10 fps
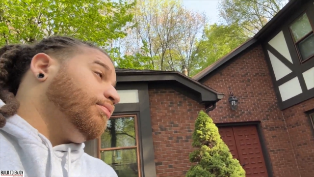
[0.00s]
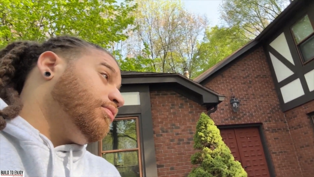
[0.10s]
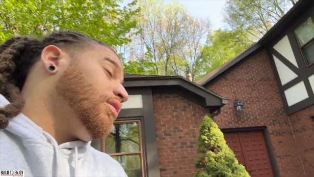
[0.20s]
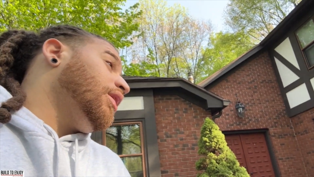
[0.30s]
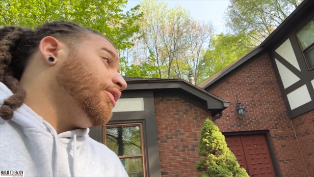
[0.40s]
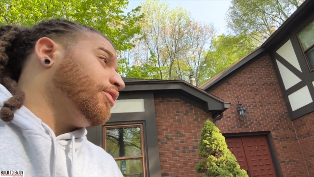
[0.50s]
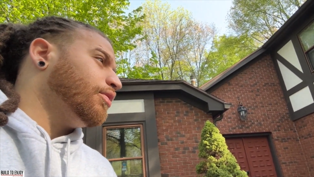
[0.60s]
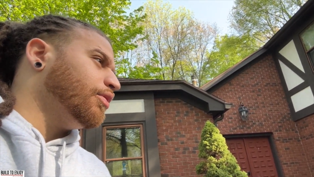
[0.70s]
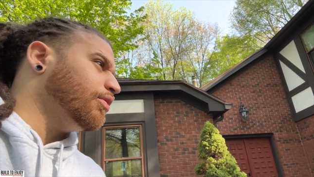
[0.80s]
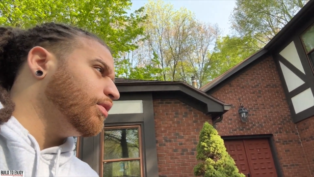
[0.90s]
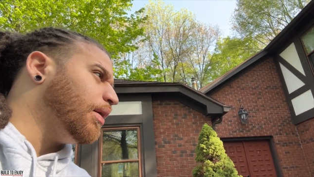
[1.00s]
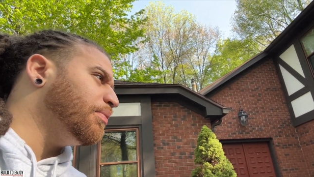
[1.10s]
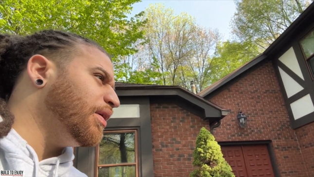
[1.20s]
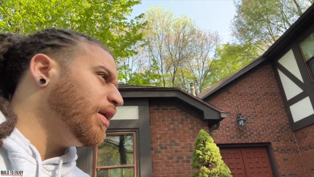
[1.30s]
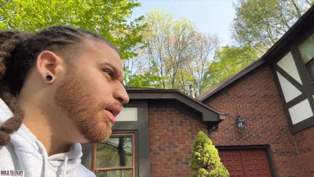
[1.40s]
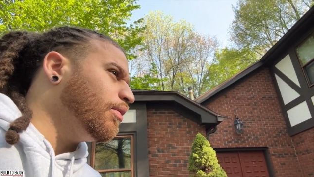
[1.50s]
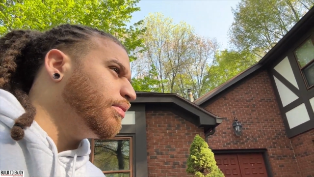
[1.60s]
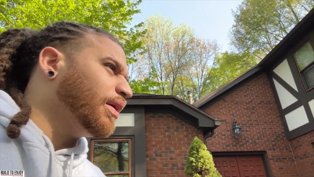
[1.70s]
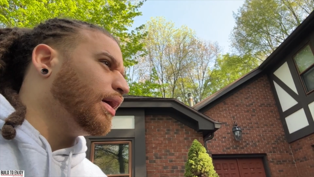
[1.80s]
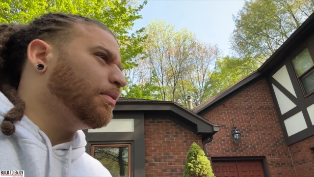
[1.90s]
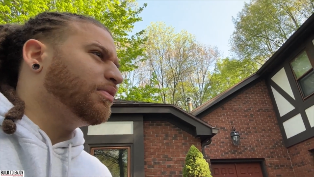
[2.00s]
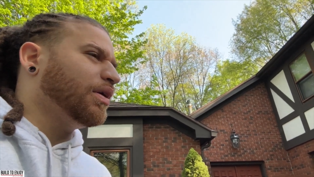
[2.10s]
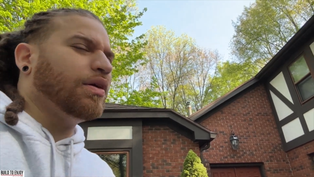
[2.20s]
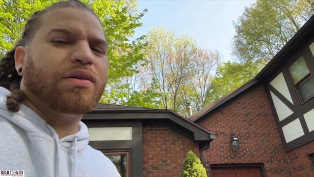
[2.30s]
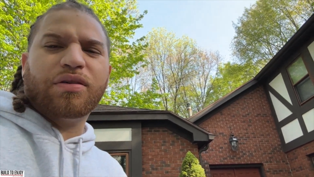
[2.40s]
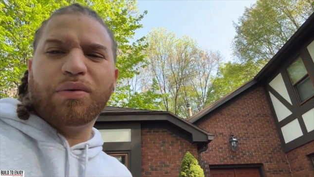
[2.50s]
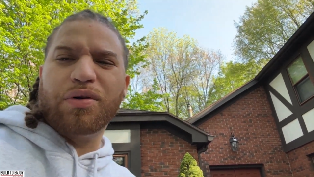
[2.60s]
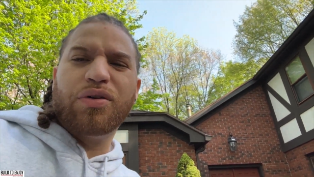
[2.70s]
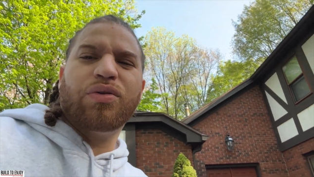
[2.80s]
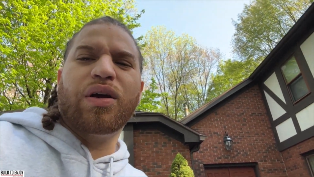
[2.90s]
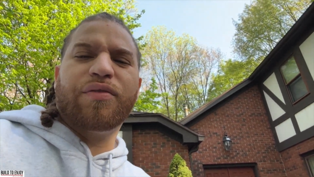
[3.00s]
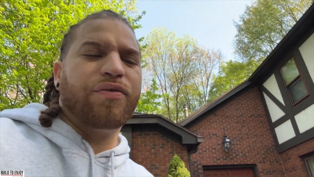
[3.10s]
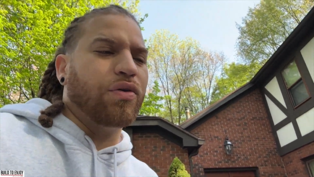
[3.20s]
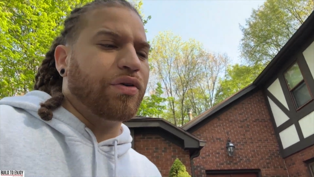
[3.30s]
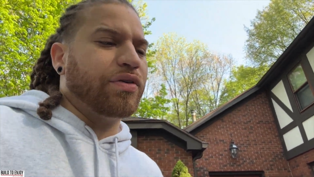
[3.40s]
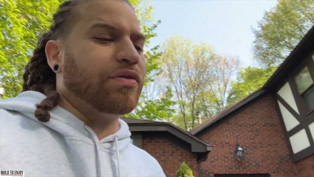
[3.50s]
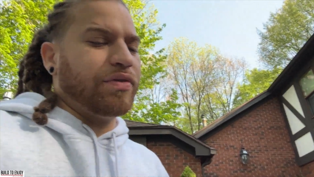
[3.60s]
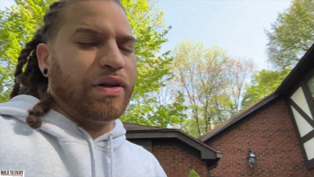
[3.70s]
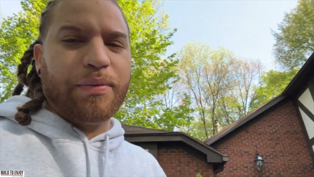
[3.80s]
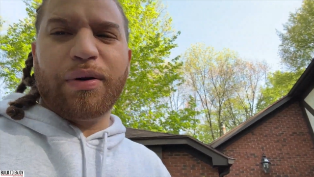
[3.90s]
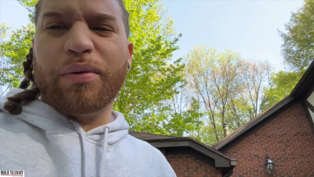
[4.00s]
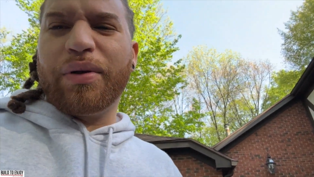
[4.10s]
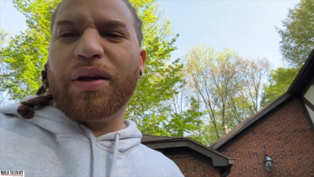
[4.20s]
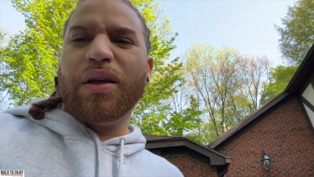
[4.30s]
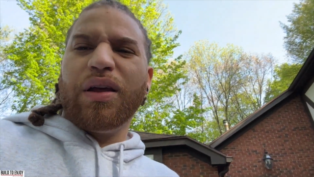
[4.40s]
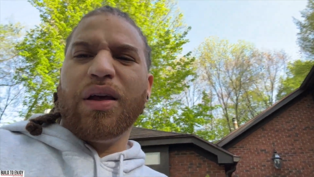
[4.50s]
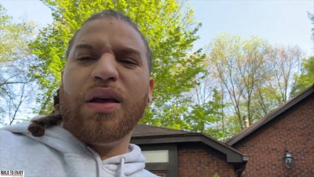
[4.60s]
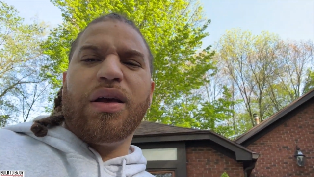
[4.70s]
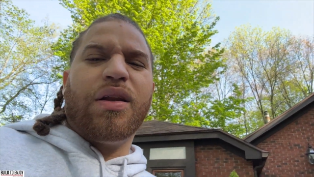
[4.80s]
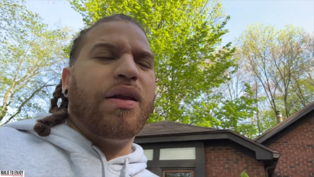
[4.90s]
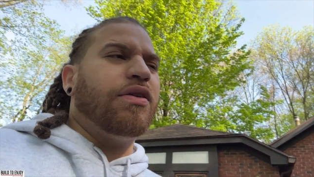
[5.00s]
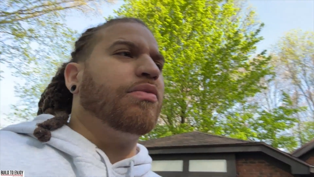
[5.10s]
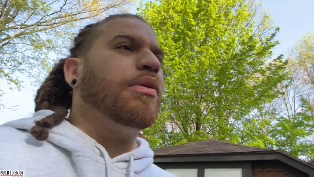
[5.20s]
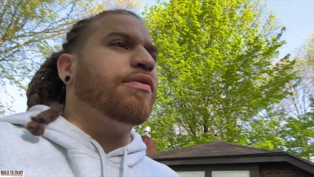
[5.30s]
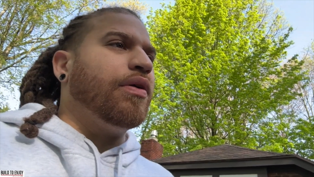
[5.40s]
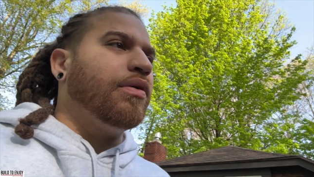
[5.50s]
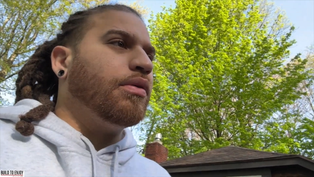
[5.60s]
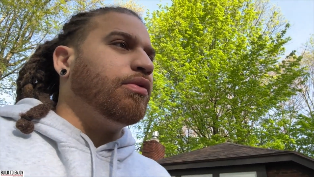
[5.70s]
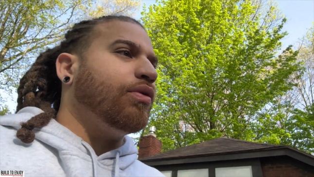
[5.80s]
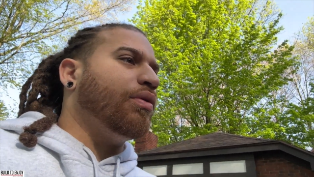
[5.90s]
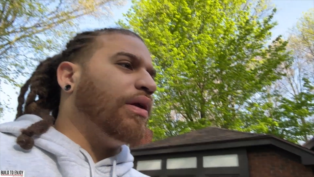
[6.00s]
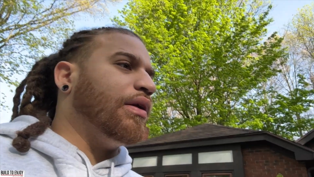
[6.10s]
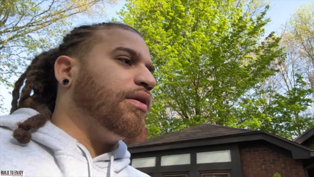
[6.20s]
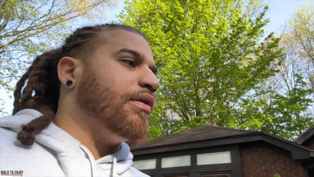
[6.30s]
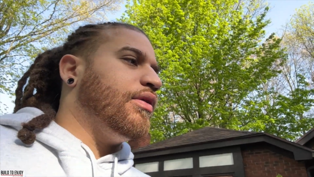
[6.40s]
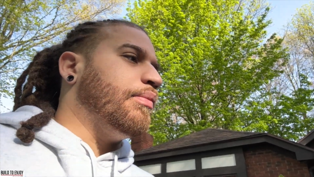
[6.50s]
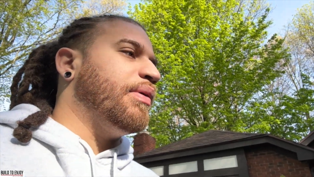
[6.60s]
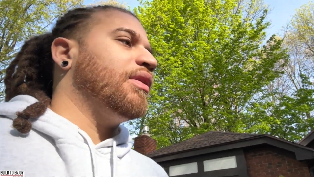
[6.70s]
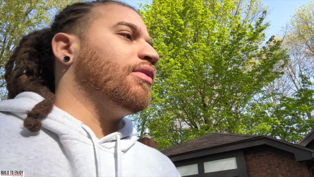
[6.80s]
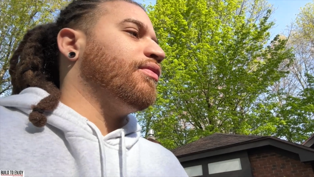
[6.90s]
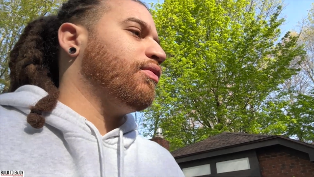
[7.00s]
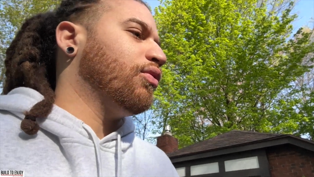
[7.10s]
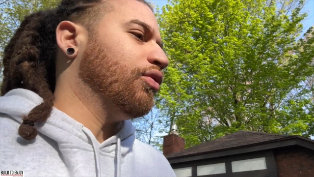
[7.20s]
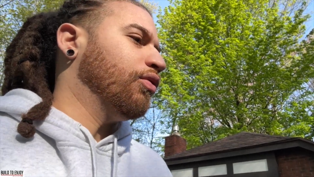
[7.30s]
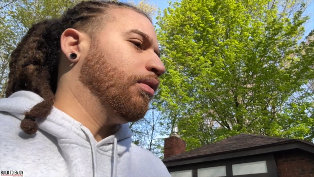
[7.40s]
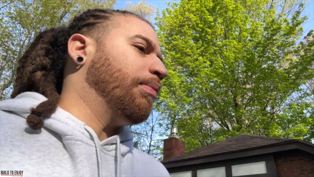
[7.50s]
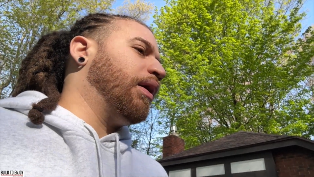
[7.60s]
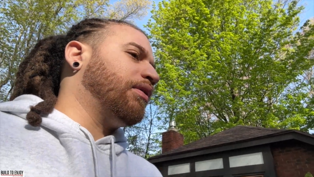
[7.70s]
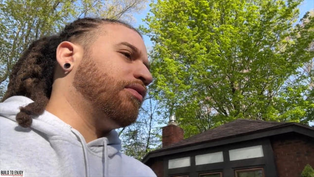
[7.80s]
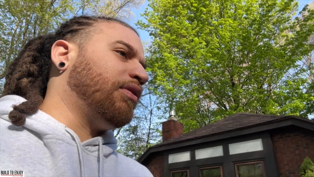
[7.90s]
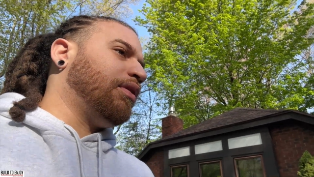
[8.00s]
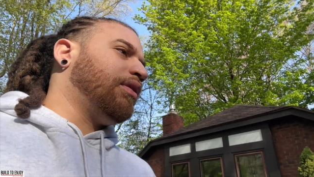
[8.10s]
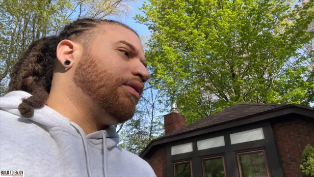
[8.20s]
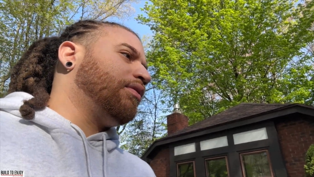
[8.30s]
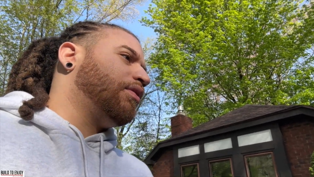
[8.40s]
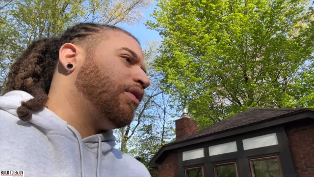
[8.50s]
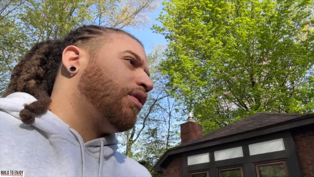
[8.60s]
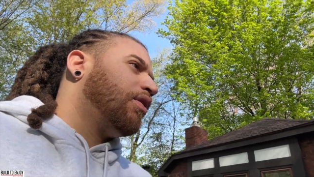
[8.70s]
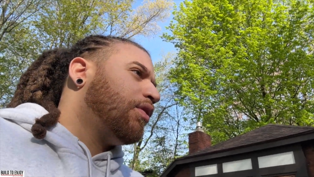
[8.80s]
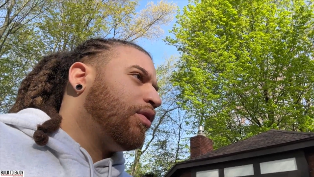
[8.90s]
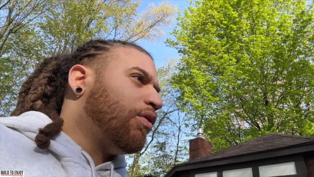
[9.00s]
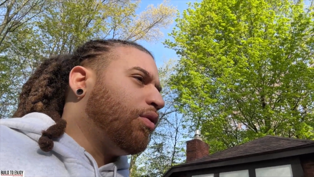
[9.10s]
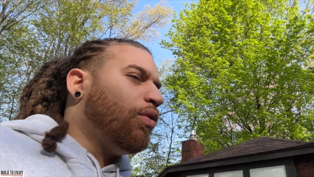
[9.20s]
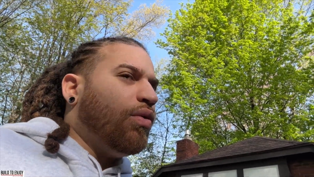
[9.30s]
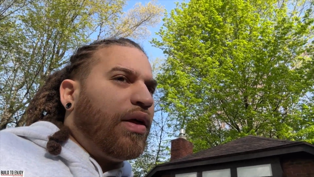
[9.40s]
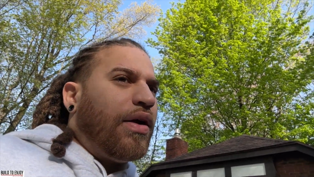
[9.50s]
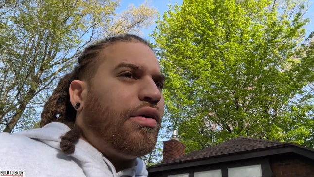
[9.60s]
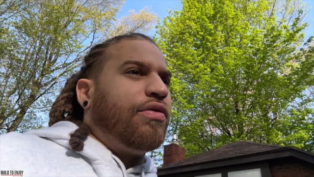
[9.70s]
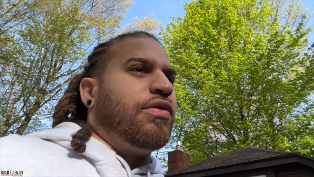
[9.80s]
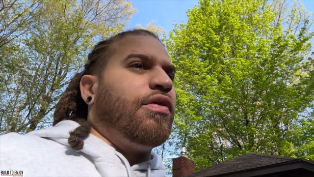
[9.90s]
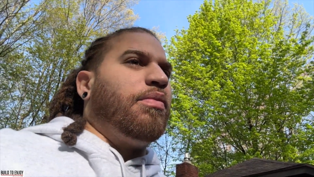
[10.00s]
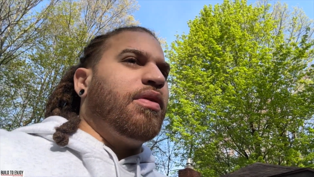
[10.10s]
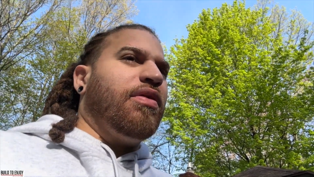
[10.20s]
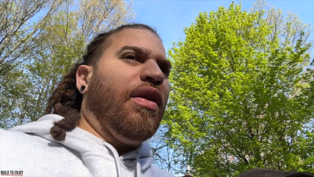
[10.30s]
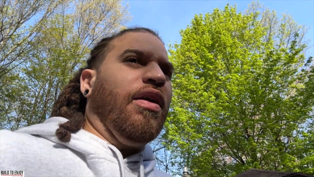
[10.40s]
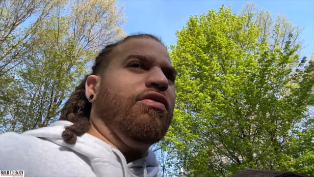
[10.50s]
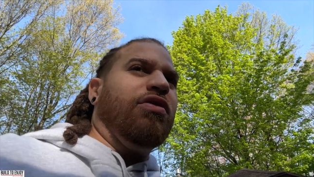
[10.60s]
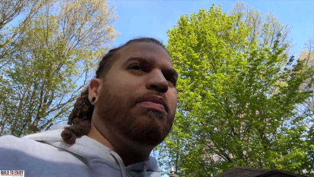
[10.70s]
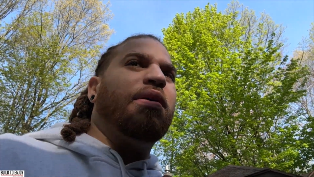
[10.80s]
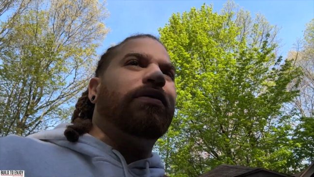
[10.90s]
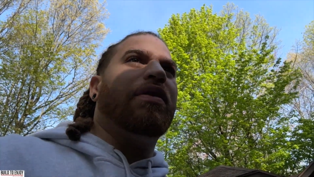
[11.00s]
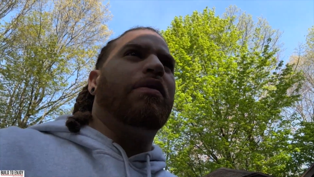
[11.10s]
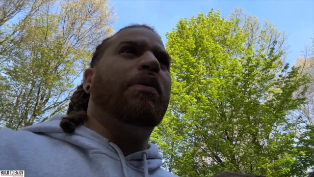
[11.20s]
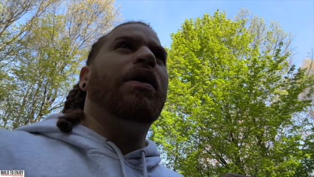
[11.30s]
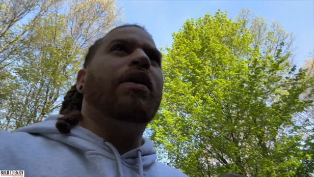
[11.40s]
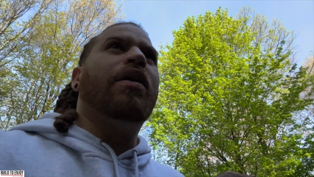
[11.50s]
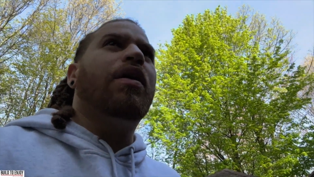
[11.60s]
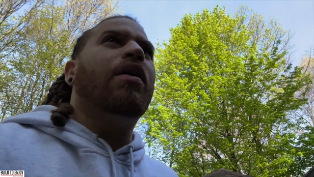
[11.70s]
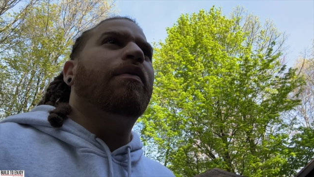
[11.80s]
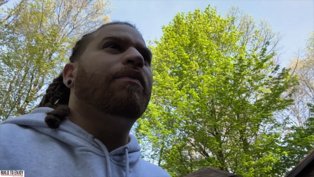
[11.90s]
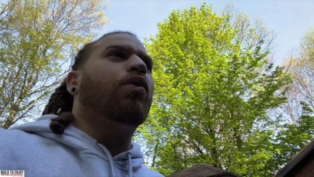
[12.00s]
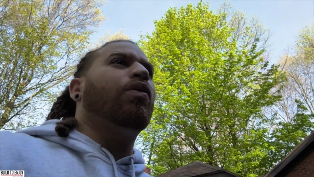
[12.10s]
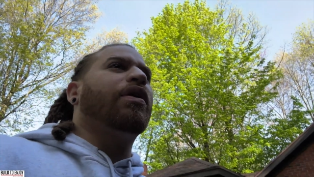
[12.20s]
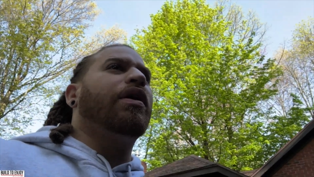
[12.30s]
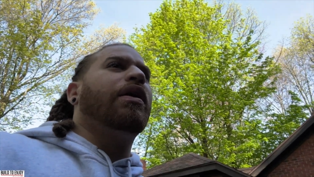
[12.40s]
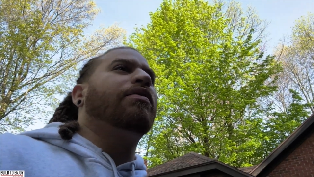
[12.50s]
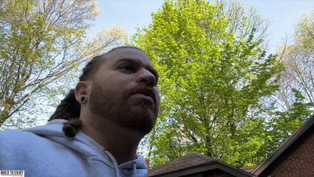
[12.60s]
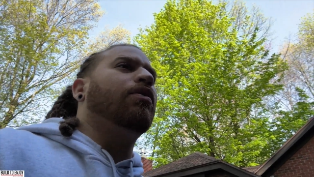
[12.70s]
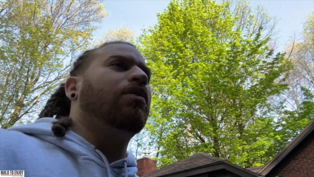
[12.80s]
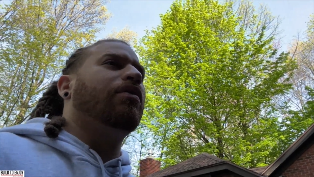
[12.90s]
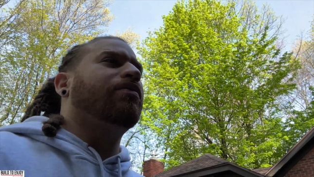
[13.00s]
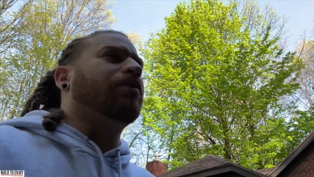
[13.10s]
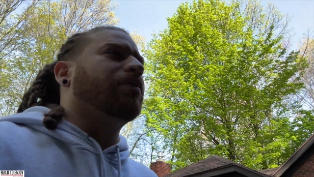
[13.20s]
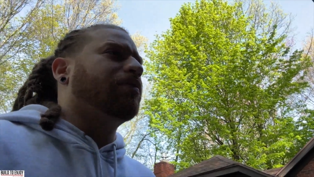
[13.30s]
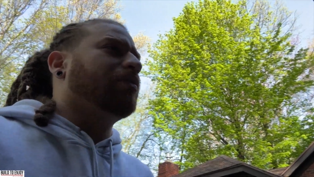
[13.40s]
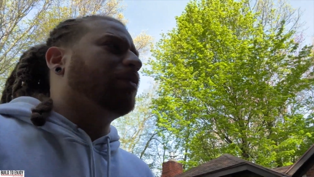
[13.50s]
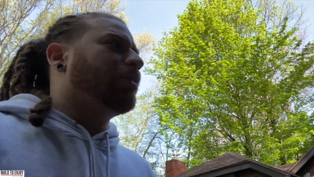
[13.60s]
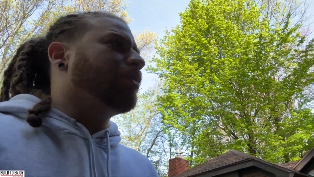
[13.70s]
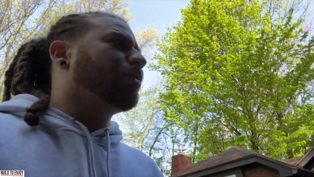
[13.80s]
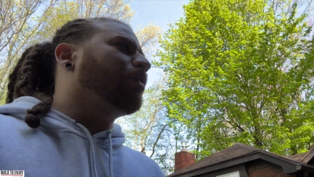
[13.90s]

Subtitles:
cleaner, you know, empty it out, make it empty, because I want to do like flooring and stuff like that. Probably next month I'll end up doing like, you know, painting the floor, doing epoxy and all that other stuff. But today is just basically going to be organizing all of the stuff that's in here,